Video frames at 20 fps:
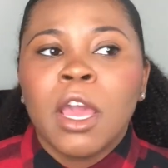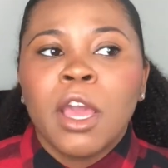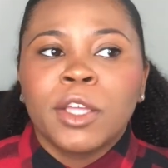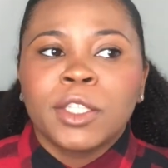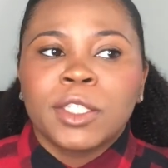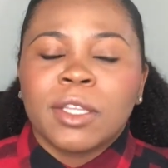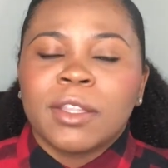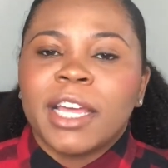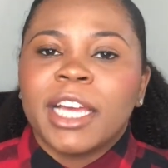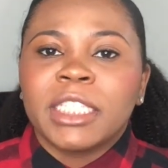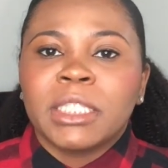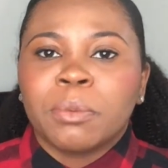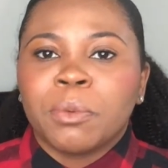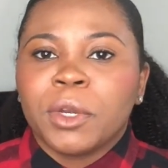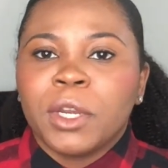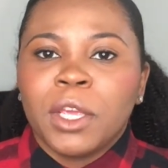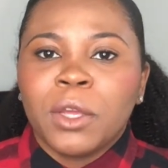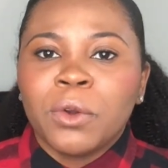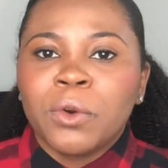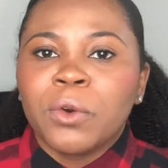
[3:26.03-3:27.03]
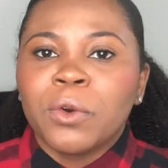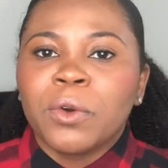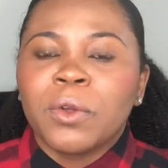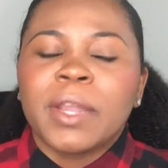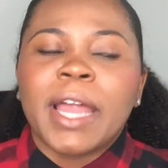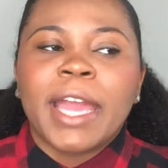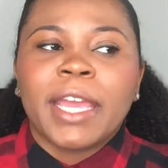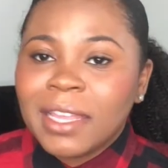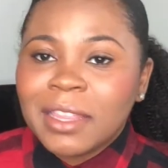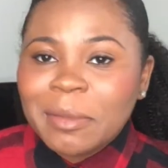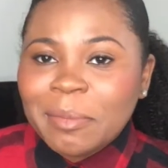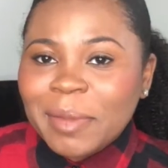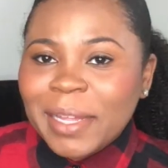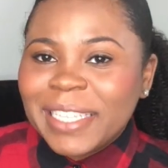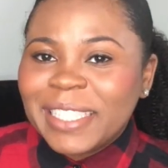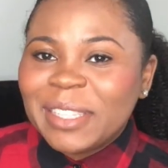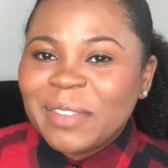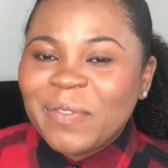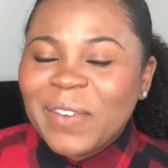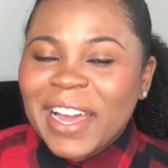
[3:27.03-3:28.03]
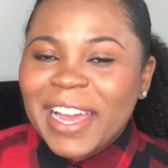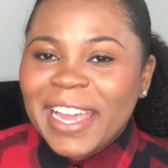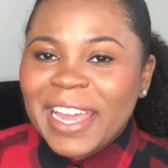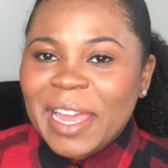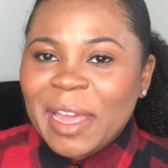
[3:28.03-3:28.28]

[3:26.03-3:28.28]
So that's pretty cool. Another place to find